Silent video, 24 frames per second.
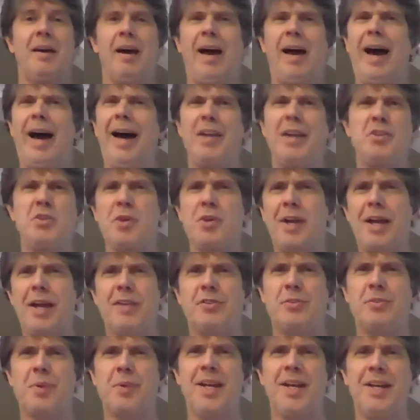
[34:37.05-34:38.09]
How did you
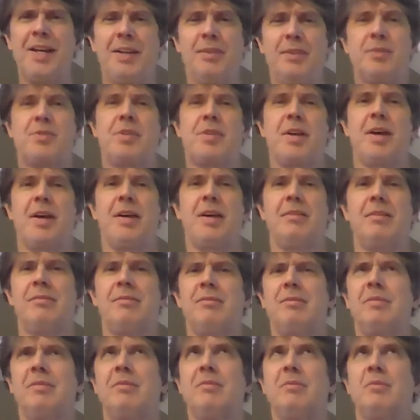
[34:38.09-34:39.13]
get 3, you say?
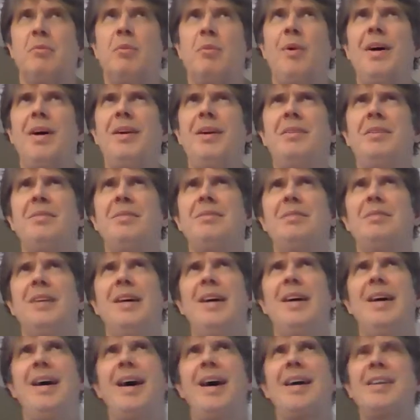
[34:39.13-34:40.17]
Well,
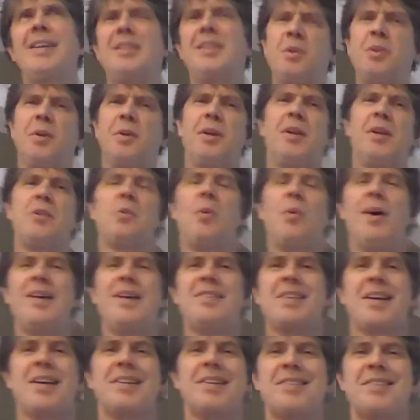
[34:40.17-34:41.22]
I could do it other
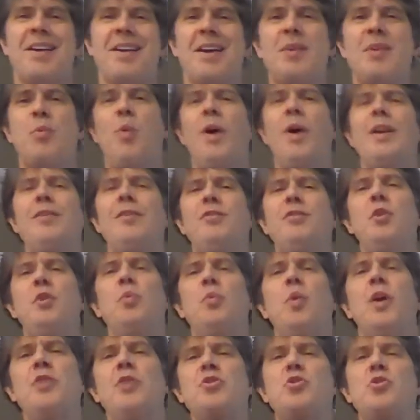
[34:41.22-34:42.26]
ways. I could say, what if you
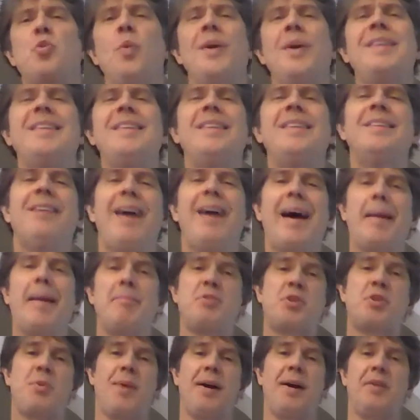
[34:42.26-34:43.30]
run 20
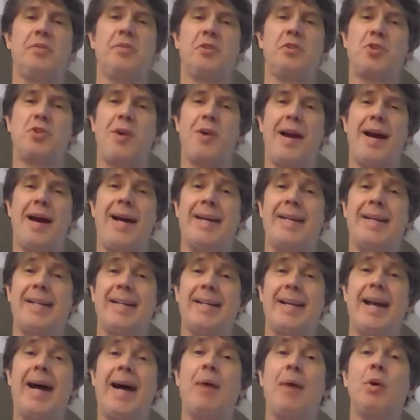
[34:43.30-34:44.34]
laps around the track in
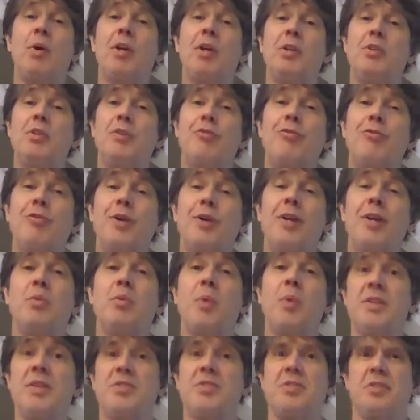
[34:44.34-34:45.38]
an hour and your friend
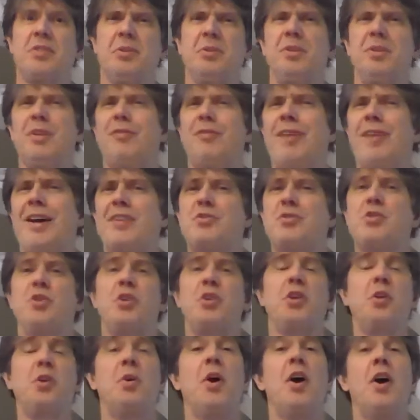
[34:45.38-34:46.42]
runs, they're faster
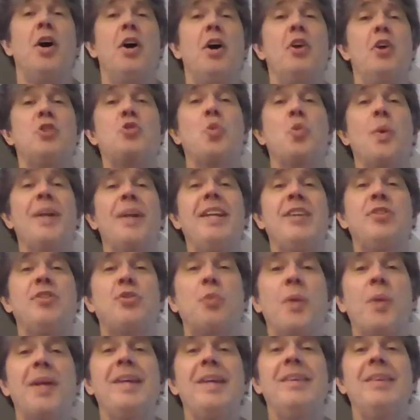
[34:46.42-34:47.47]
than you,
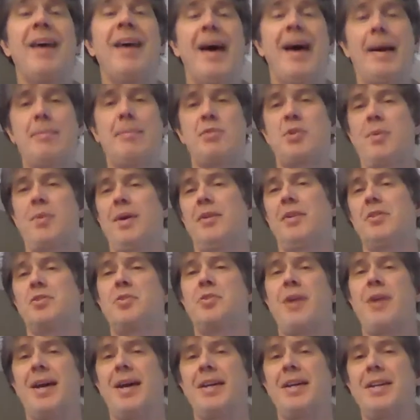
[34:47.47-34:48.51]
23 laps around the
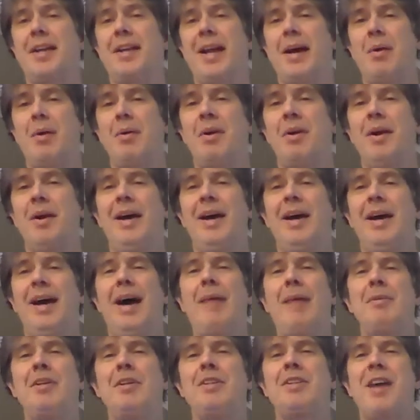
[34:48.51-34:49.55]
track in an hour?
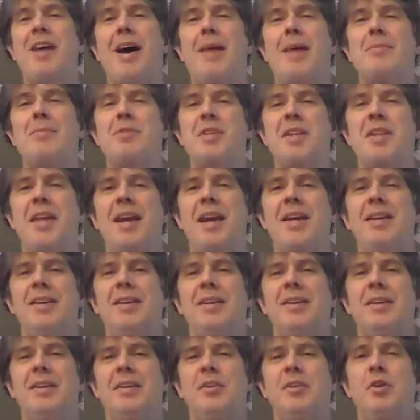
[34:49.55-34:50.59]
How many times do they
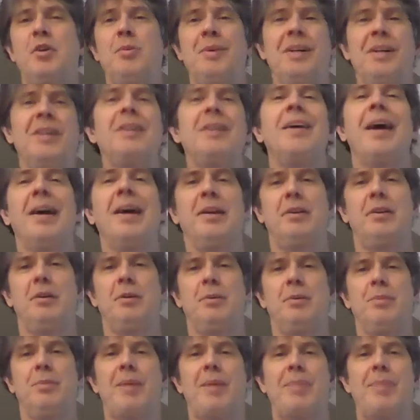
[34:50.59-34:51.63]
humiliate you
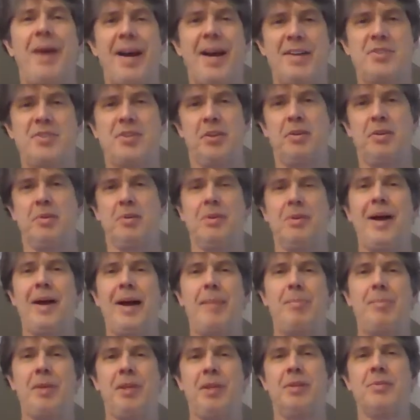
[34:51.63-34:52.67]
by passing you,
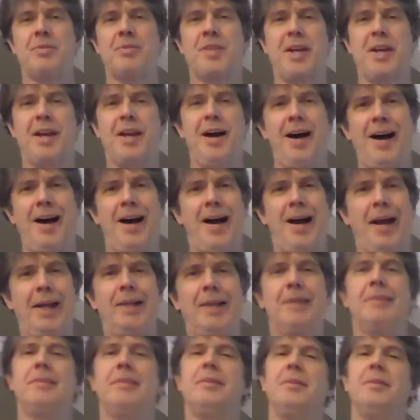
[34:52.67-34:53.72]
laughing you, say hi,
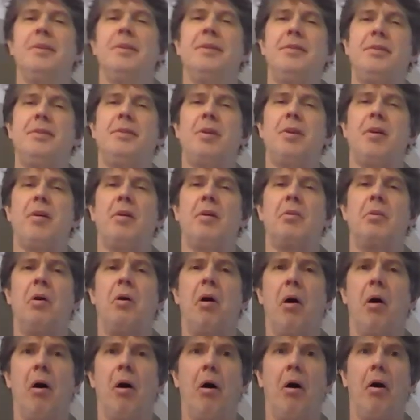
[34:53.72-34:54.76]
and you go,
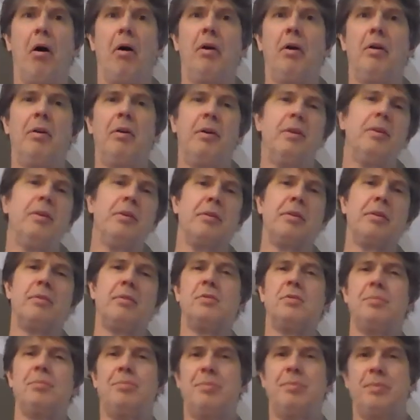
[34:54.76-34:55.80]
oh,
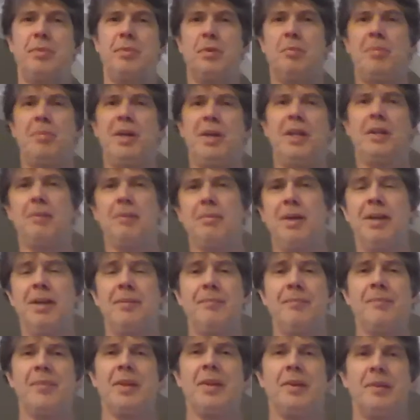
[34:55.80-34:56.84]
because you're beating me.
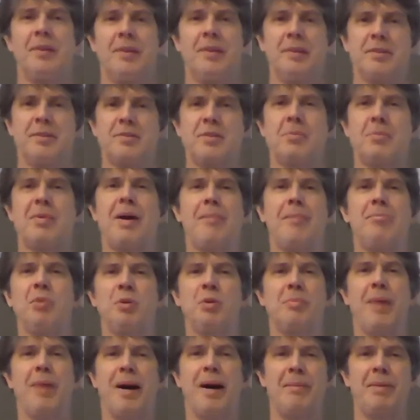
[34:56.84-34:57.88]
Some guy
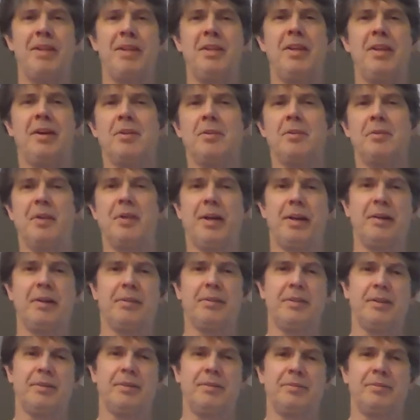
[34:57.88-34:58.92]
blew by me the other day
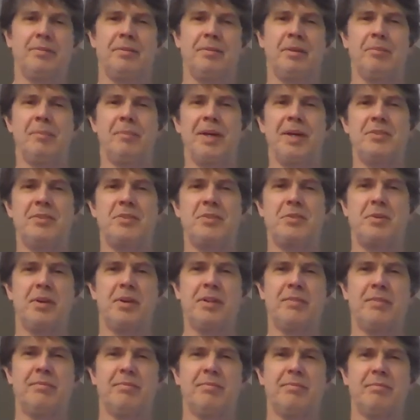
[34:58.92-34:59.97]
on Main Street.